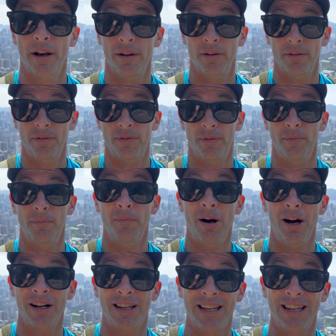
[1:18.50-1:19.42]
of
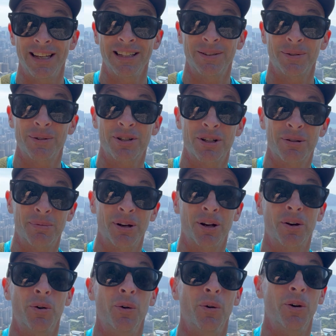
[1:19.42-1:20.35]
monkeys, which has
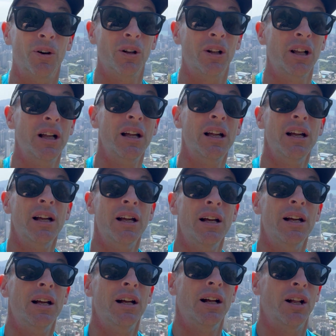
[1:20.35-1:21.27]
been cool.
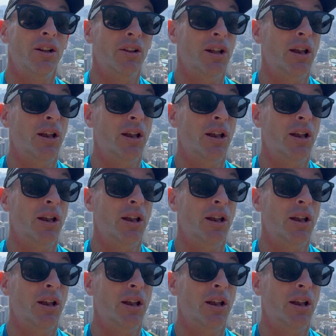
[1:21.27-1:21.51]
A